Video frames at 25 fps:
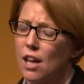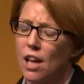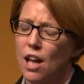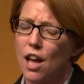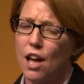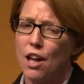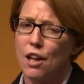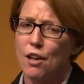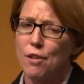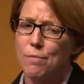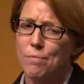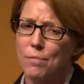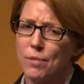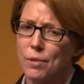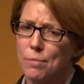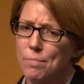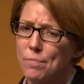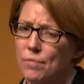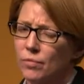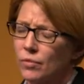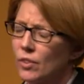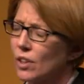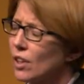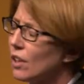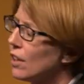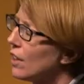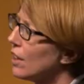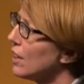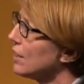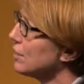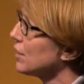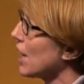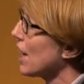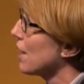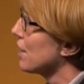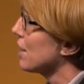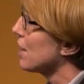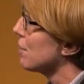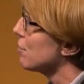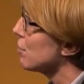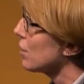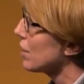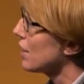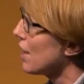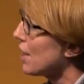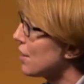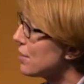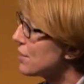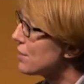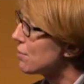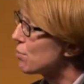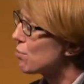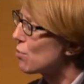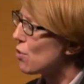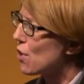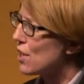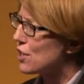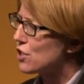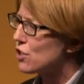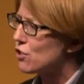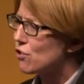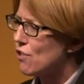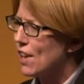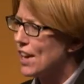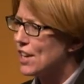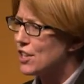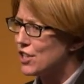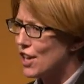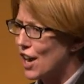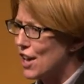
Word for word: Um, and it, it's quite strange,